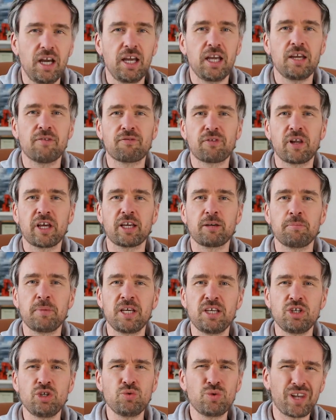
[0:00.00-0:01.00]
If, like me,
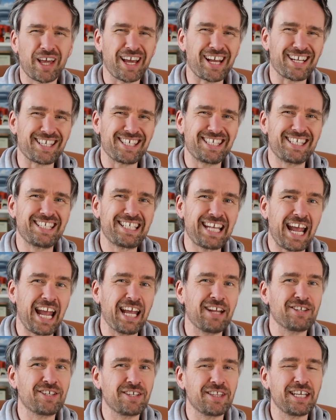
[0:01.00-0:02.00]
you like
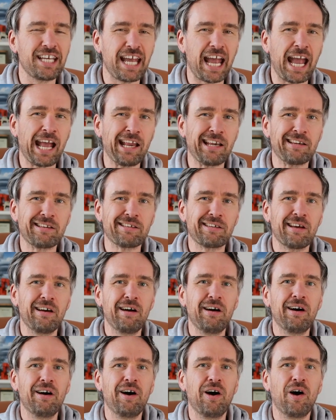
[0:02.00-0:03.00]
staying to the end
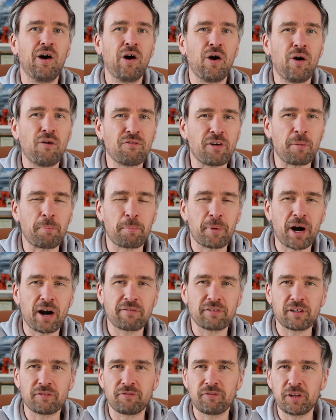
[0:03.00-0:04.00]
of
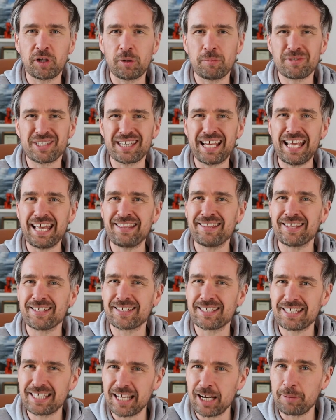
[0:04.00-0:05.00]
Marvel films in the
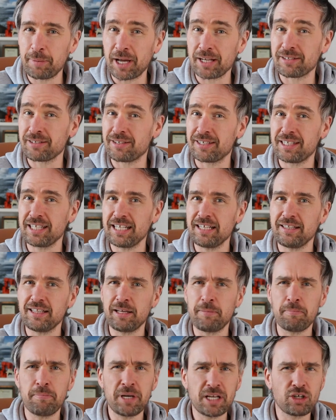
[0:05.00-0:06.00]
cinema to see the
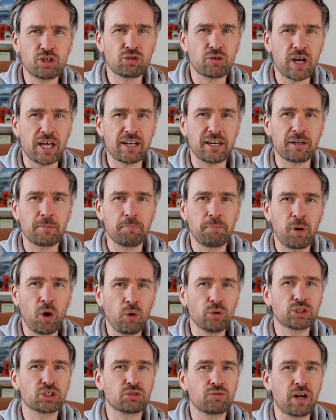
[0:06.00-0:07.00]
mid-credit and
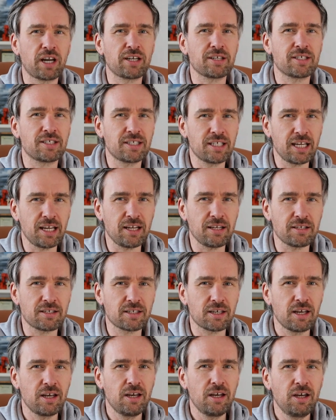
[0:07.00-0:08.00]
post-credit scenes,